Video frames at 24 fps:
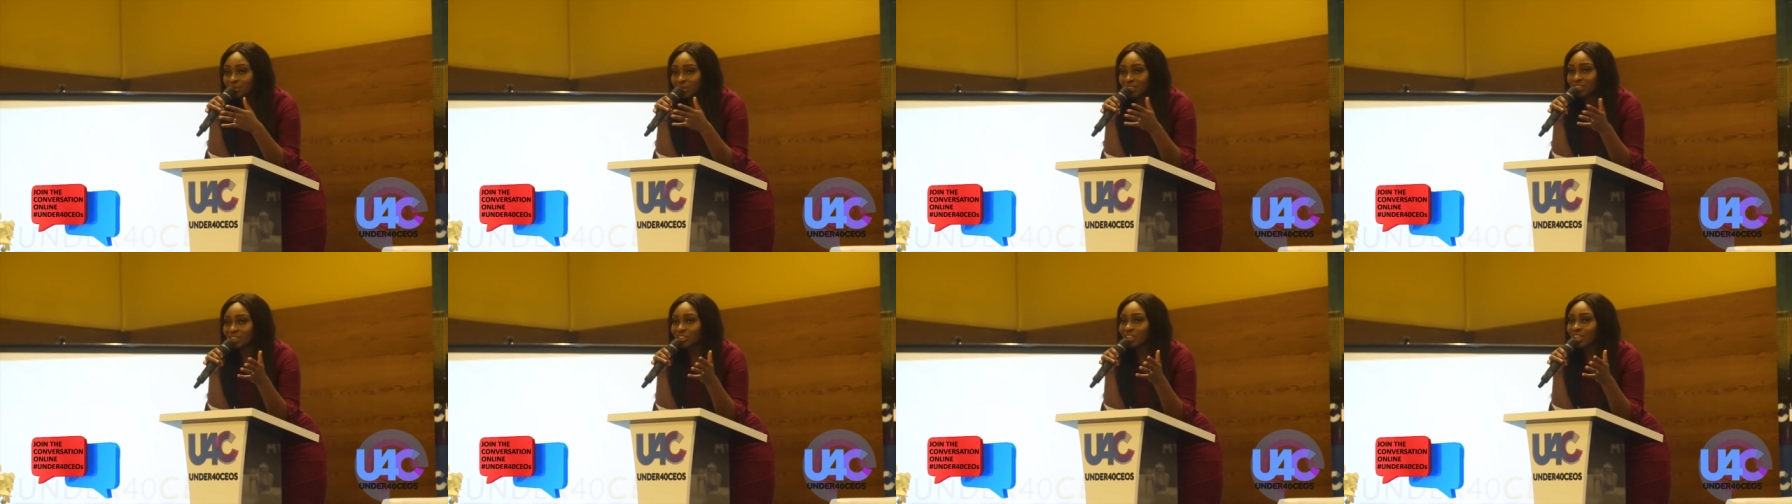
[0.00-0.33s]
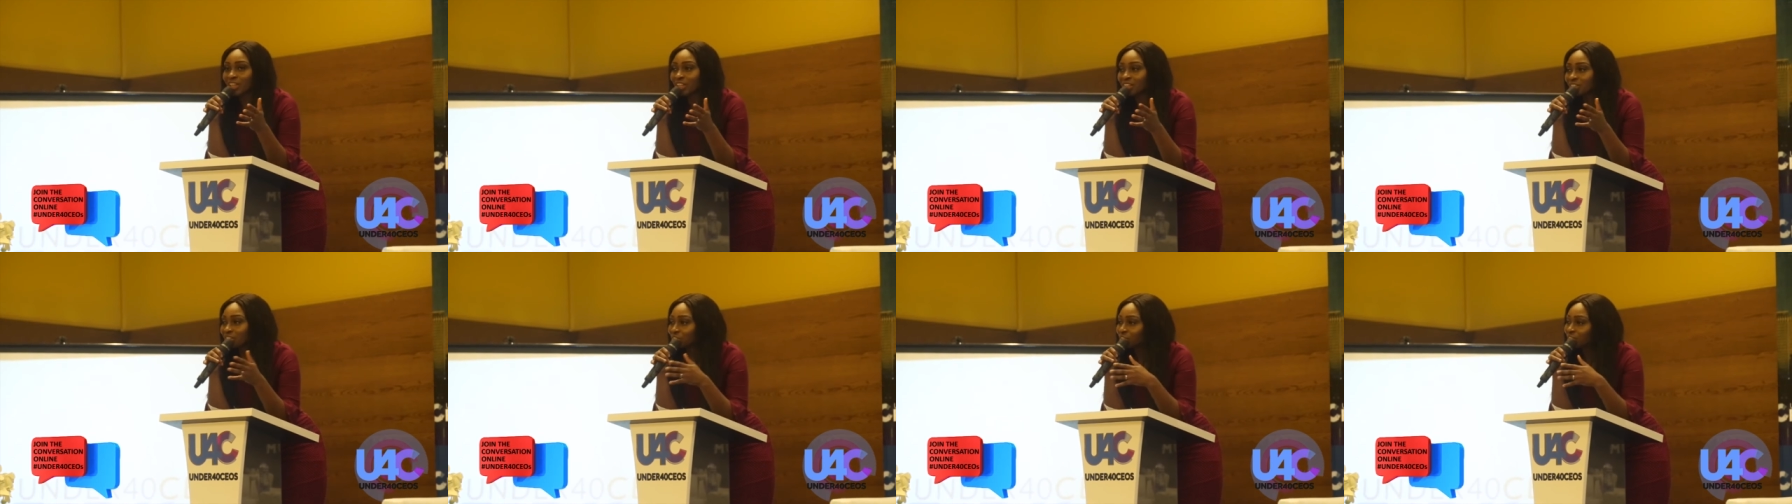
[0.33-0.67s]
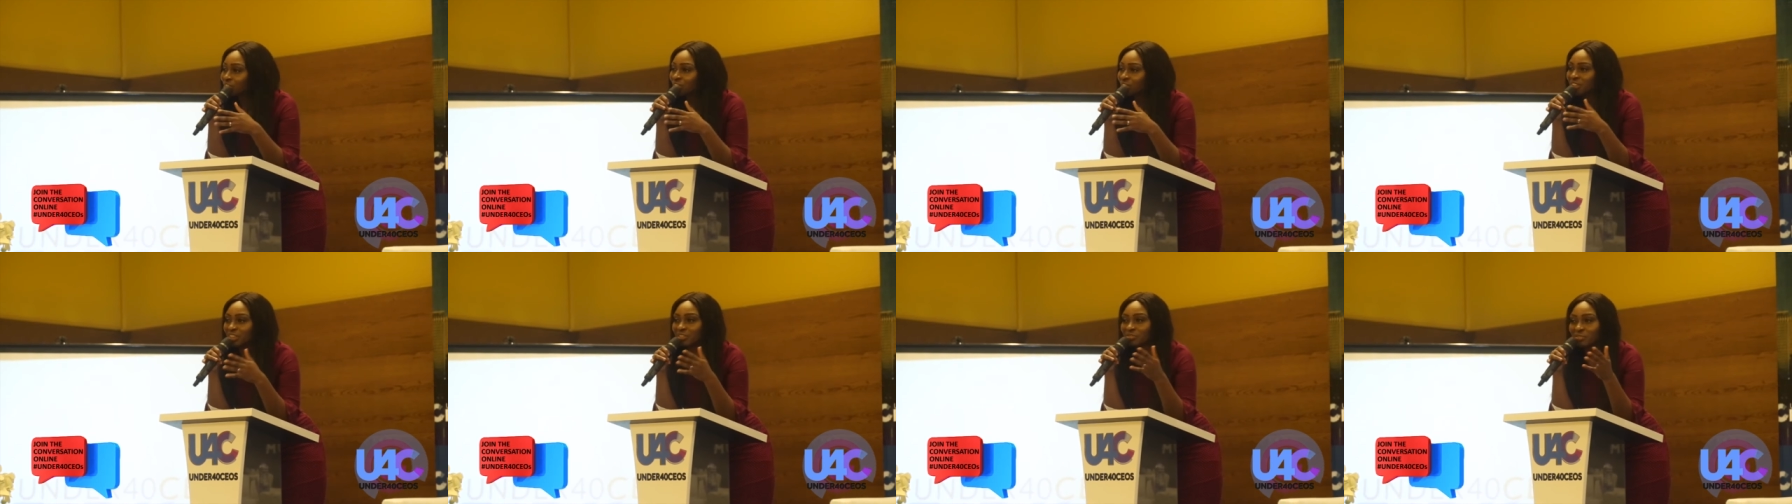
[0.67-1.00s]
in church,
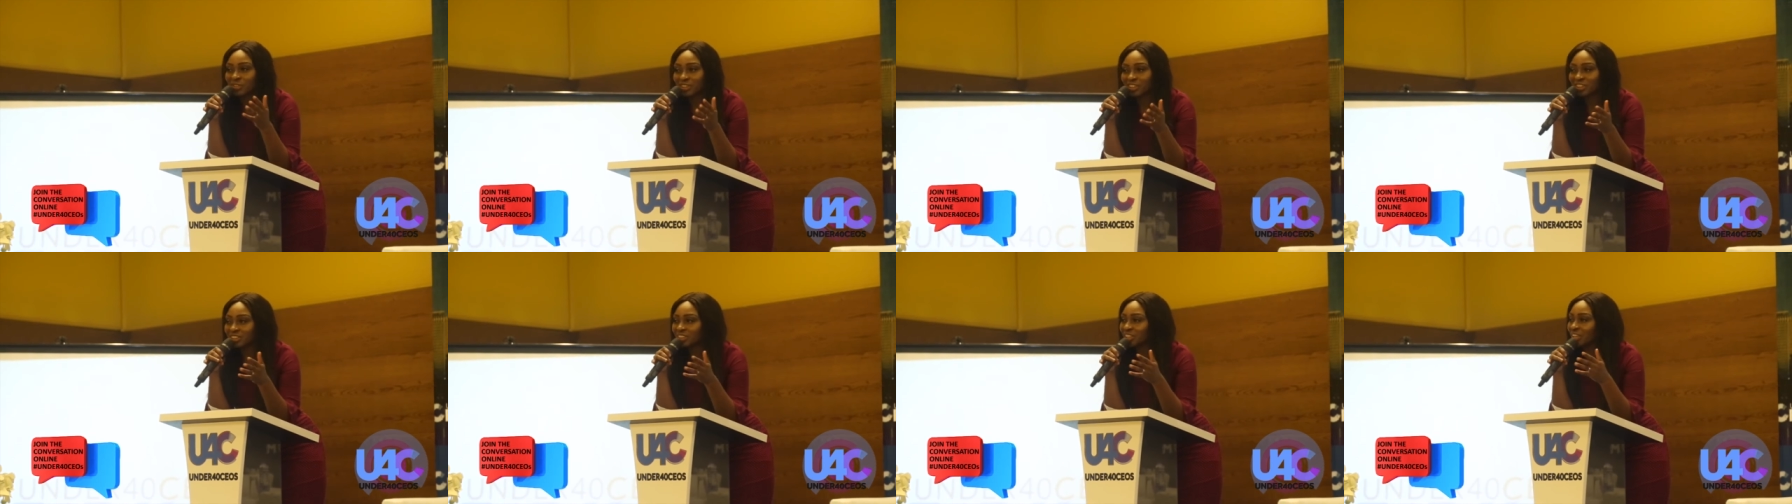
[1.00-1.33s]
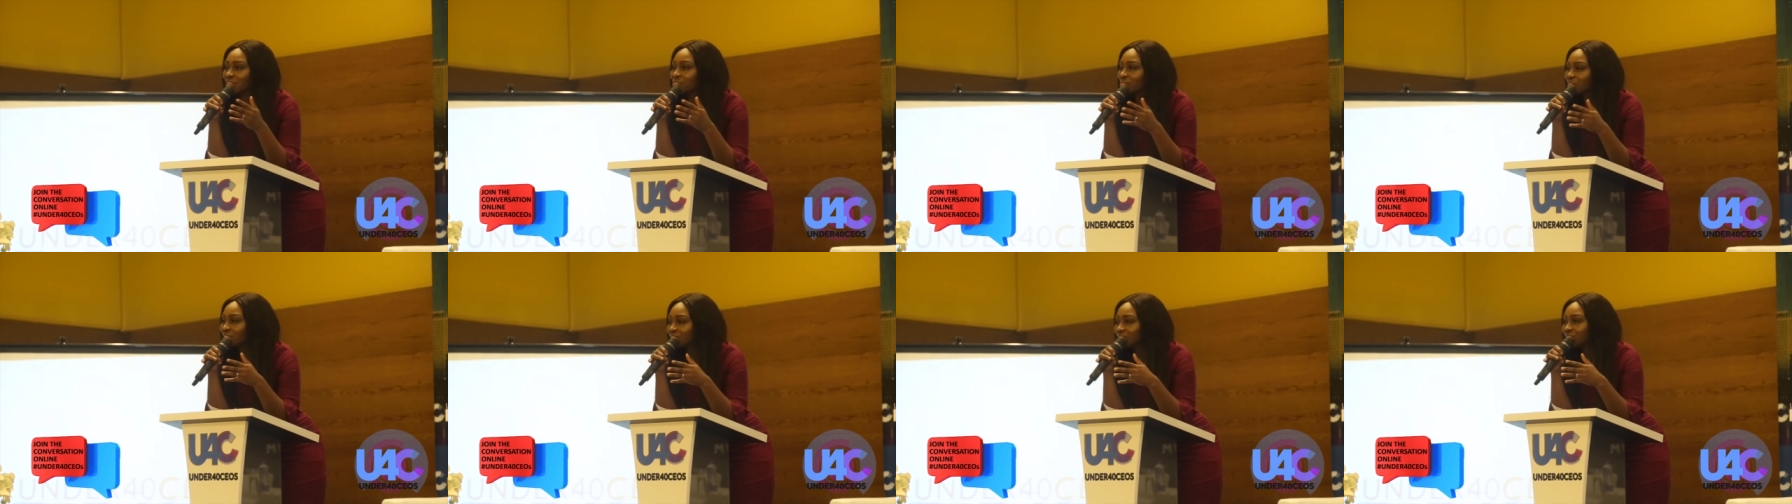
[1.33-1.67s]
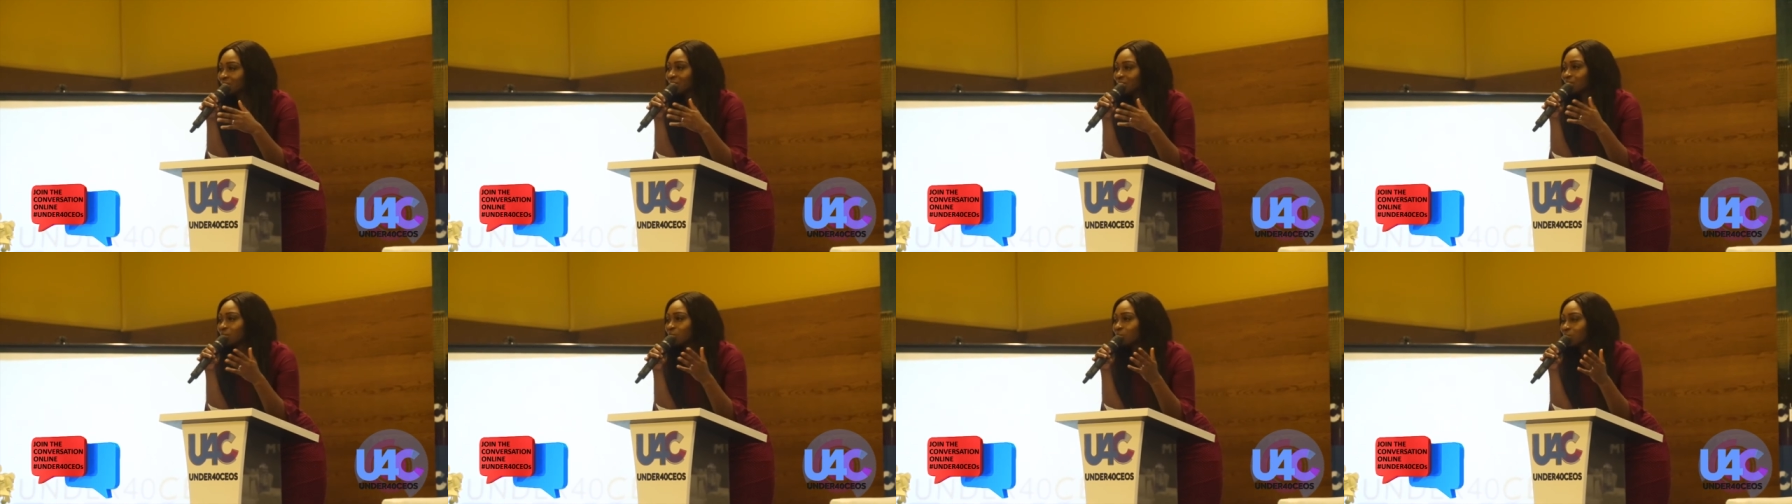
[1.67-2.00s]
different
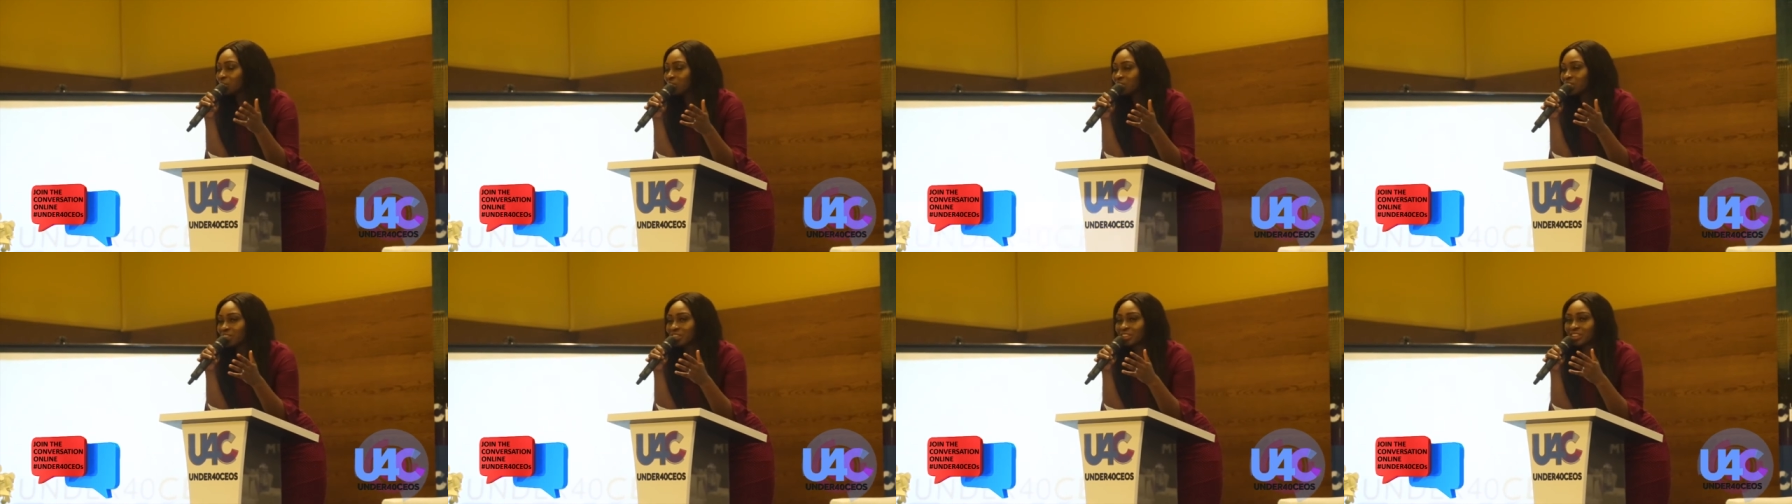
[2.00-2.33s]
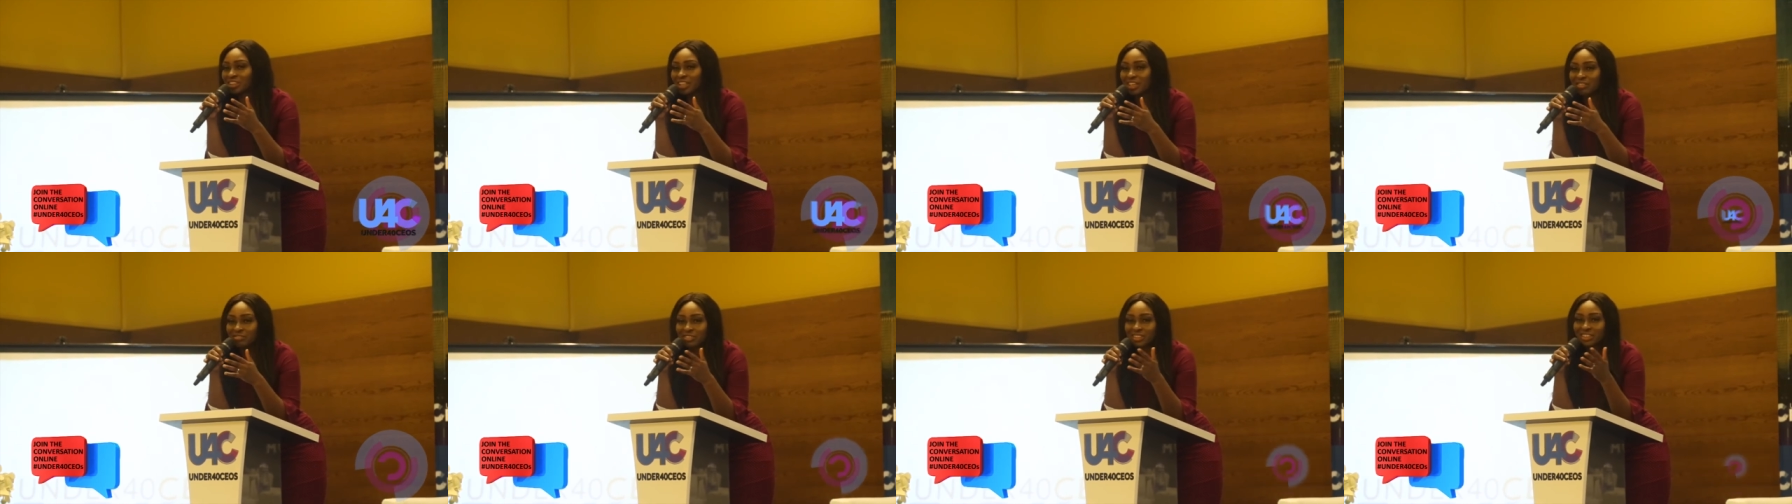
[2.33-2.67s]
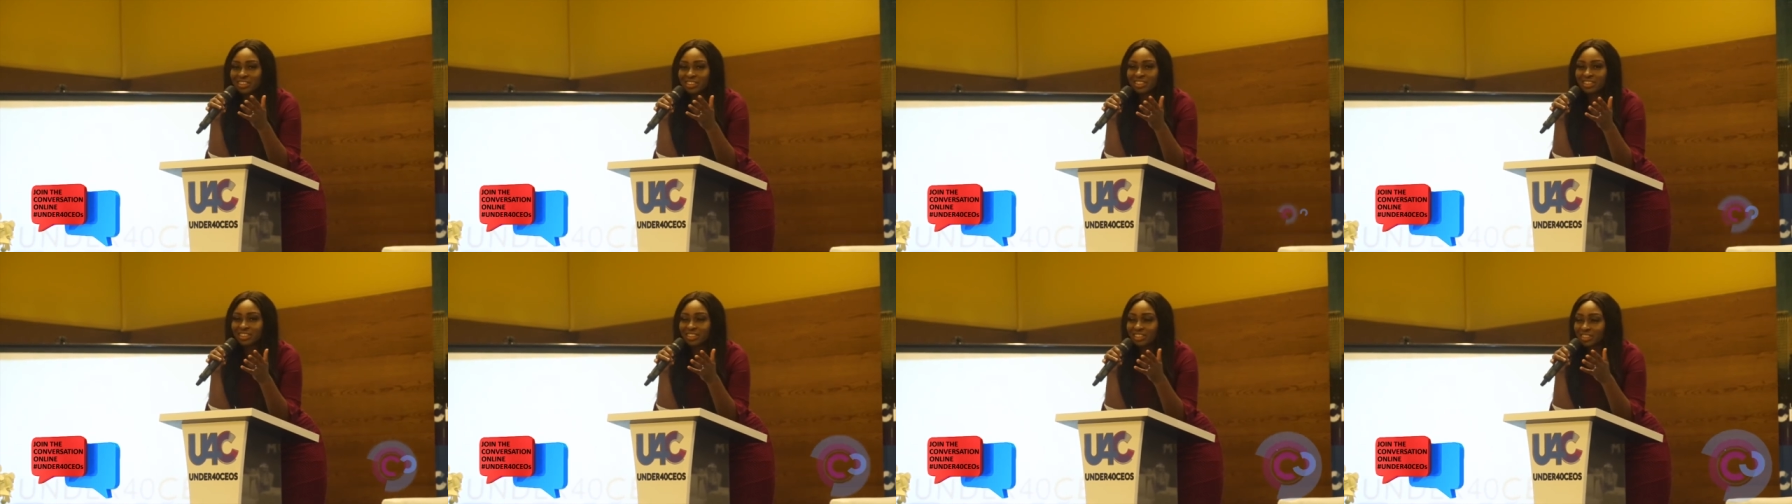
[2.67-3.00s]
services, the morning
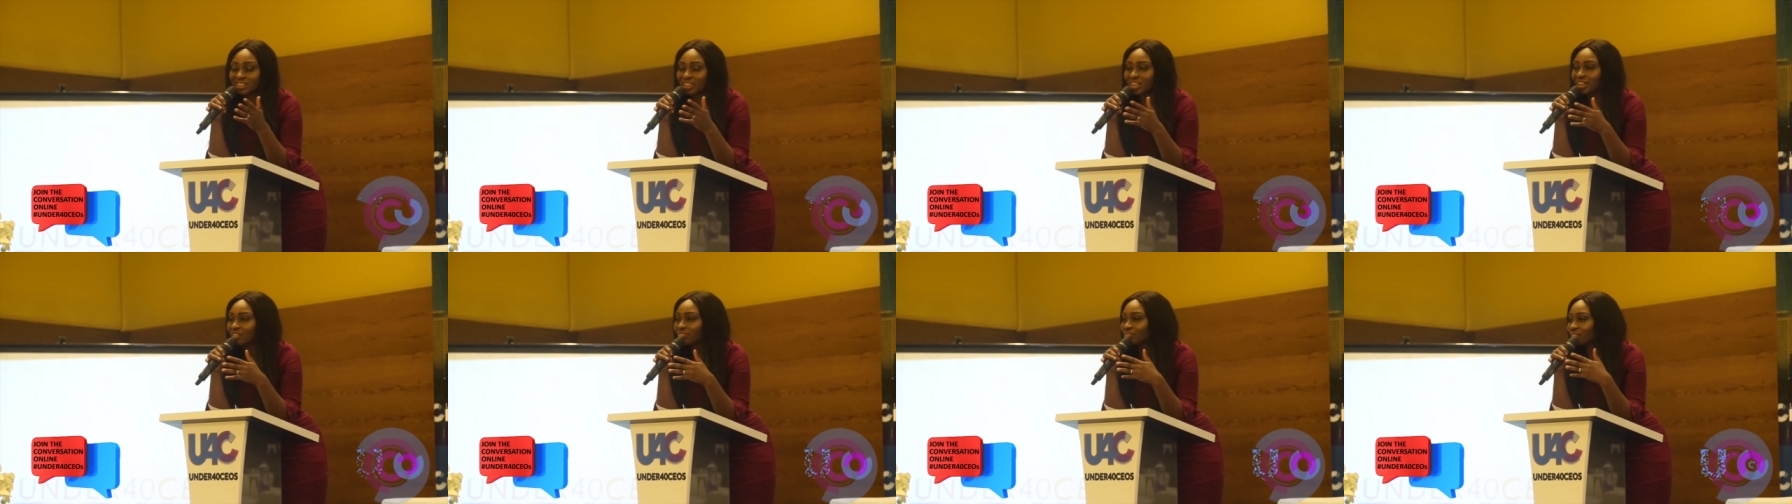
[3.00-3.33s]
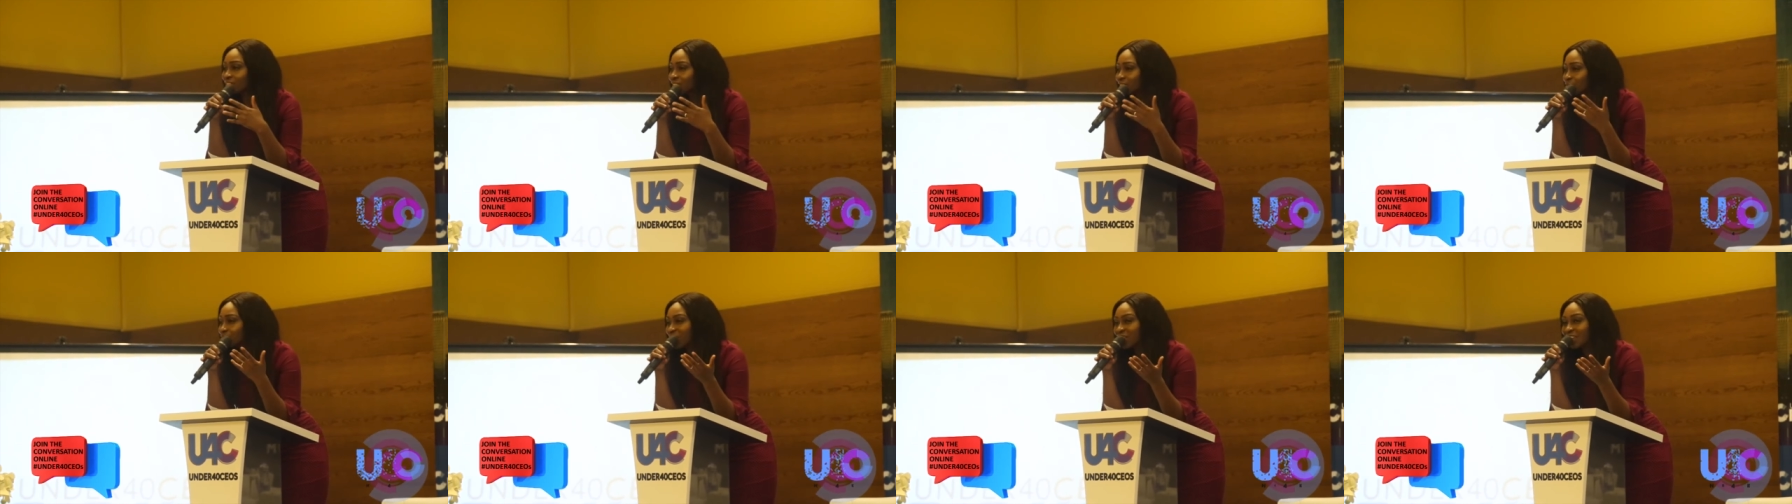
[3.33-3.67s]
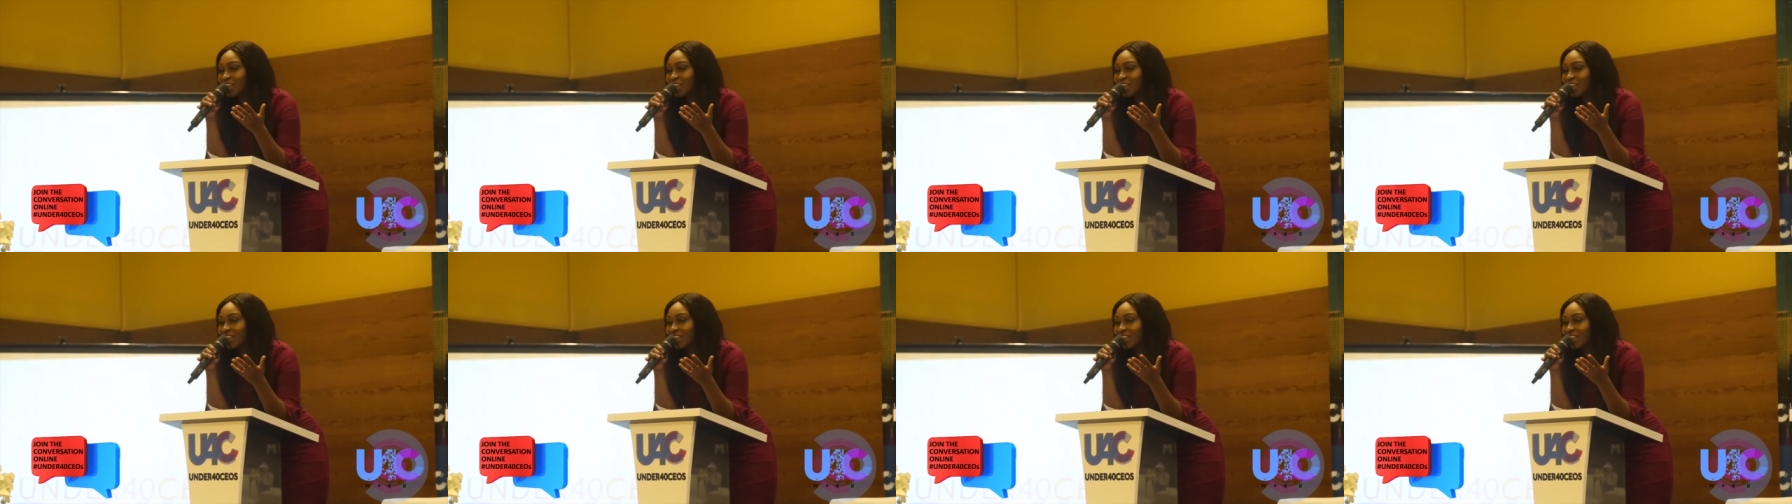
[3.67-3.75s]
services, service, my